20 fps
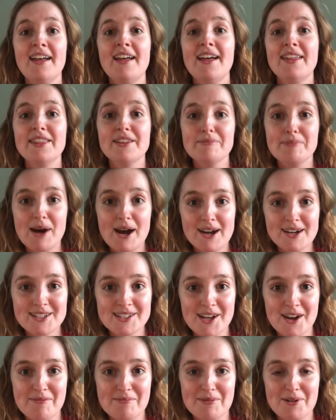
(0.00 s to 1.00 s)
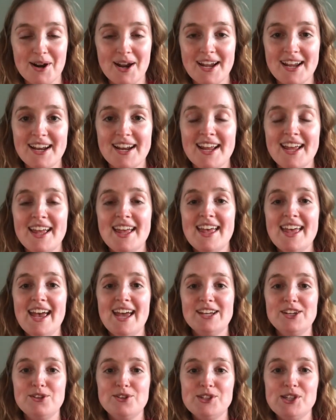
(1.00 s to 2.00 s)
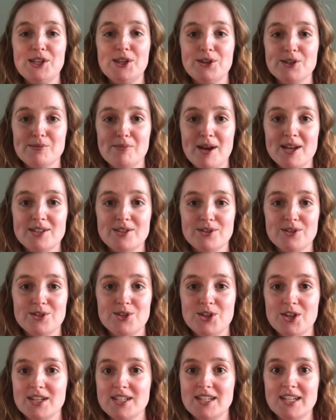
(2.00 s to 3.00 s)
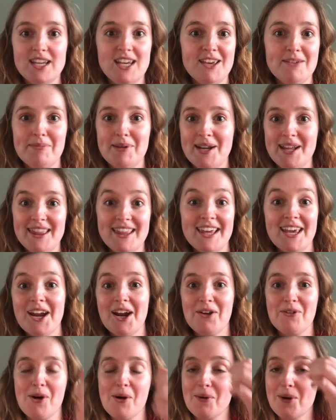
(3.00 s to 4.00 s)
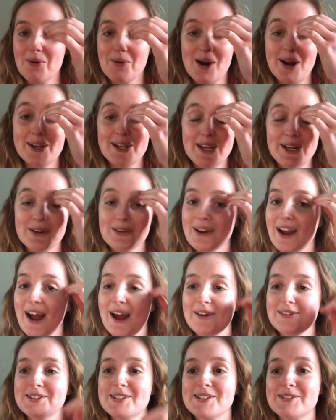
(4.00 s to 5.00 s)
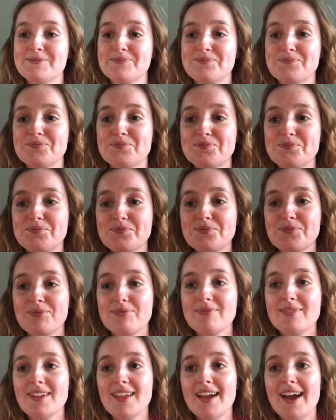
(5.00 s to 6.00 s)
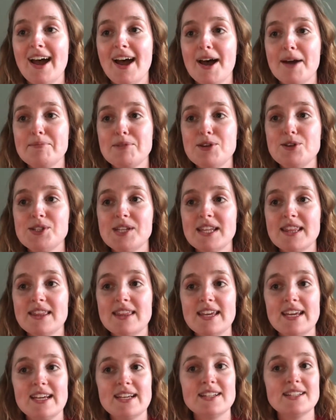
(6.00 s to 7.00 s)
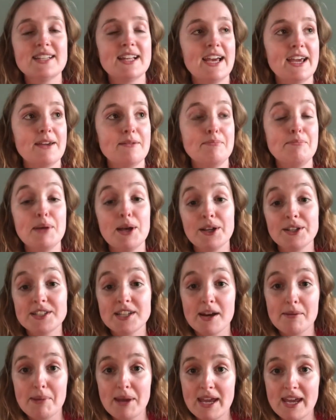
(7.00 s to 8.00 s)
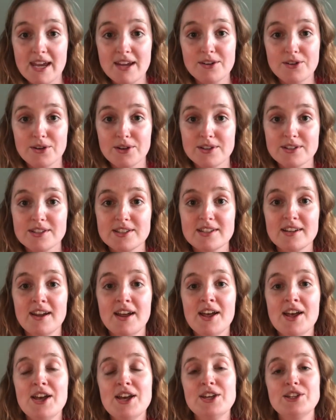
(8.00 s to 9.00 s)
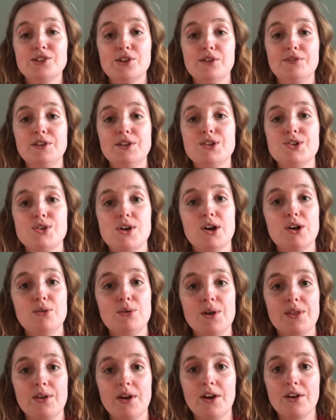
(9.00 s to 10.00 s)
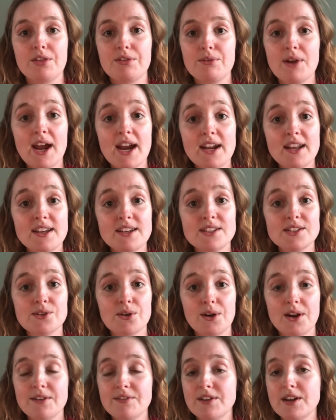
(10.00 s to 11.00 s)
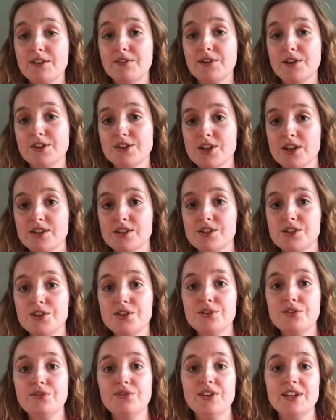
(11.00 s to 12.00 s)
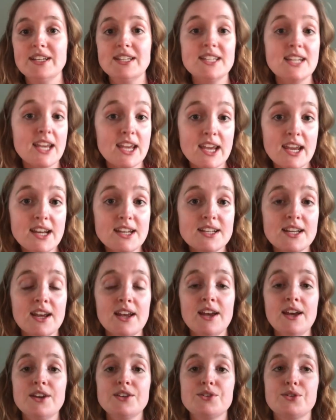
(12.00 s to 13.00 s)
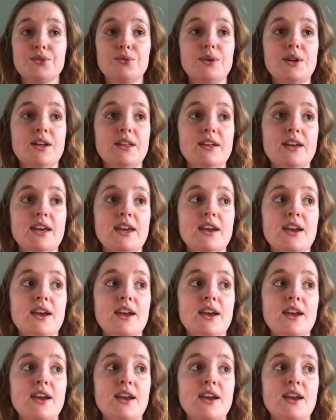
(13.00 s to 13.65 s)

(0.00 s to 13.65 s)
the box upright, and using those muscles just to keep it in the air while we're walking around. Using things like built-up handles. So if you struggle with arthritis or even if you're just too fatigued to really